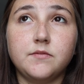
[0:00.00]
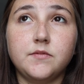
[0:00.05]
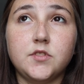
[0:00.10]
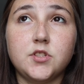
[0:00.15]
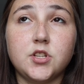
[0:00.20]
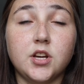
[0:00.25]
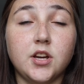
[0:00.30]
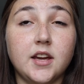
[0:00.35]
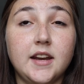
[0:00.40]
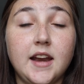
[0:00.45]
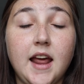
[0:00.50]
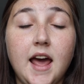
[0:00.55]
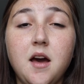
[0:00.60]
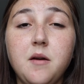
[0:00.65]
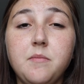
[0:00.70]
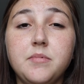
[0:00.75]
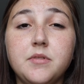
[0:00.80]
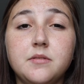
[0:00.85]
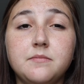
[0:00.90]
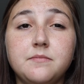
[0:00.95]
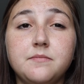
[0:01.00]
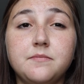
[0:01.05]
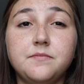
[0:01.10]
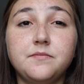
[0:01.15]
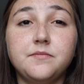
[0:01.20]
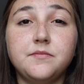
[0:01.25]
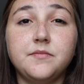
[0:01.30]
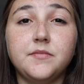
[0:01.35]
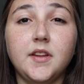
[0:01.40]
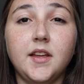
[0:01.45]
took a nap,
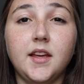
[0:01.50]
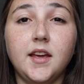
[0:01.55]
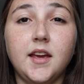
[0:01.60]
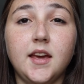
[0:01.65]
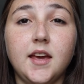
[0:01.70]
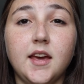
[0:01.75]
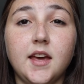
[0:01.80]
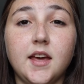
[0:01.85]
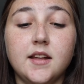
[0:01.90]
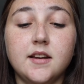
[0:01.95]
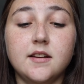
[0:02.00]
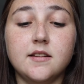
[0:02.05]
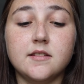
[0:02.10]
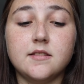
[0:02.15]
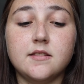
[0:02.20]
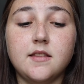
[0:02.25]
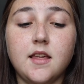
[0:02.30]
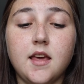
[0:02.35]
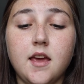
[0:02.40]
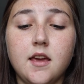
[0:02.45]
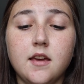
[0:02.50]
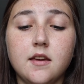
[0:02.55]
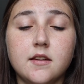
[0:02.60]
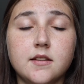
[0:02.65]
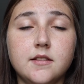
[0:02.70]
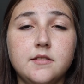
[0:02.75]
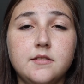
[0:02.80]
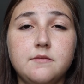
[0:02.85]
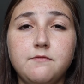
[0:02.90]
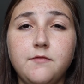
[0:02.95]
and they
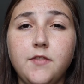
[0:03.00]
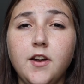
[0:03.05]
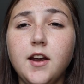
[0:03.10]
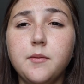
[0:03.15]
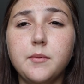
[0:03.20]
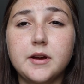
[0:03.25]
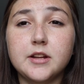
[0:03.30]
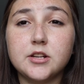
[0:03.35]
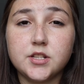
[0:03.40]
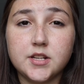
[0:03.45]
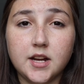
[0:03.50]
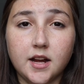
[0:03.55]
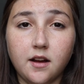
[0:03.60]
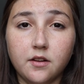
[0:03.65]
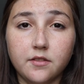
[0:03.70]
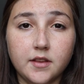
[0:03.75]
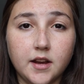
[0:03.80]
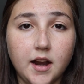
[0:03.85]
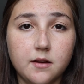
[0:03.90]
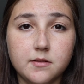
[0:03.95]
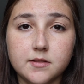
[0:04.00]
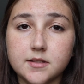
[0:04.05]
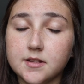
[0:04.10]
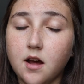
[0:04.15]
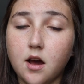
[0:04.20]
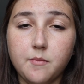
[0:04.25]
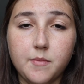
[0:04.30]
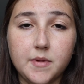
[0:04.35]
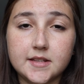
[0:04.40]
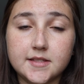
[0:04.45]
could very much tell that I was
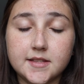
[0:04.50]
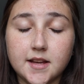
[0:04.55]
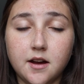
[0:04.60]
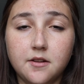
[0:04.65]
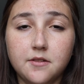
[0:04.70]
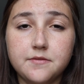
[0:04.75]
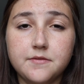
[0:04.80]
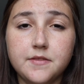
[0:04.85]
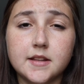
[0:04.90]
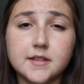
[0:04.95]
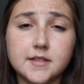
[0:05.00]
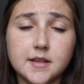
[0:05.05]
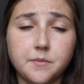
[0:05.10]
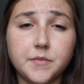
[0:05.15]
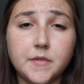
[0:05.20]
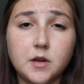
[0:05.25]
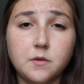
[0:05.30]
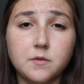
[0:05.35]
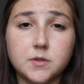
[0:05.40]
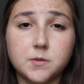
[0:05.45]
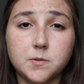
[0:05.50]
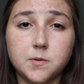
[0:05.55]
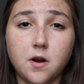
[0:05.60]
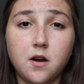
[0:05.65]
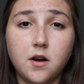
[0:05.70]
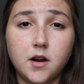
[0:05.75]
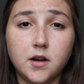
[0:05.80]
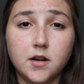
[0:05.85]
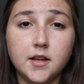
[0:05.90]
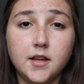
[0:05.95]
not myself, that something was
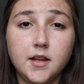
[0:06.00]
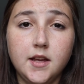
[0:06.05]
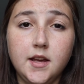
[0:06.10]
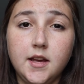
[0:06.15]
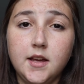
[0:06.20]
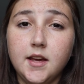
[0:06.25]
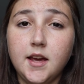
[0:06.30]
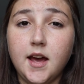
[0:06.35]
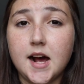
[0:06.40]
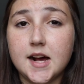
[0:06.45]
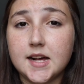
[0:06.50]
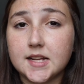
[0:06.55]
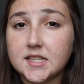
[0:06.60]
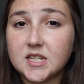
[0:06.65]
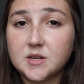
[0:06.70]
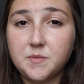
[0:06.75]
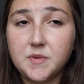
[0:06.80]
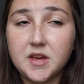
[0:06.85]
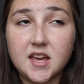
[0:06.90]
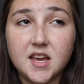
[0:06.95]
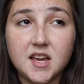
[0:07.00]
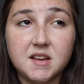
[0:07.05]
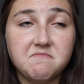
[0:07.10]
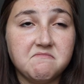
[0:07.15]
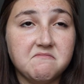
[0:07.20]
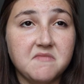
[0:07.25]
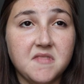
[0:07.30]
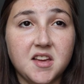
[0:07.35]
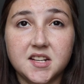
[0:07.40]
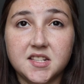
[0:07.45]
wrong. Asked
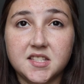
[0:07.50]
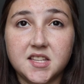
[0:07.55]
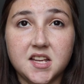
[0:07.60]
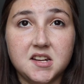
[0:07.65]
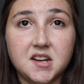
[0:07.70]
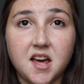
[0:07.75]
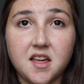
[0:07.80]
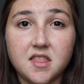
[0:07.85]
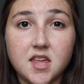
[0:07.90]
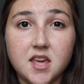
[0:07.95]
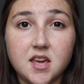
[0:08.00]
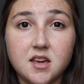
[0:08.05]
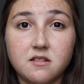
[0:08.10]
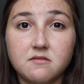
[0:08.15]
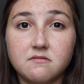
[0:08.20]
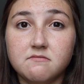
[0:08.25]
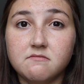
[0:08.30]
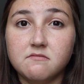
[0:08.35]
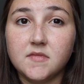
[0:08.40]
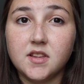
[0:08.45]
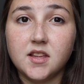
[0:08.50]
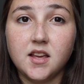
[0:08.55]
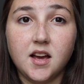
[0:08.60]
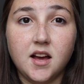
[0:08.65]
me, I said nothing,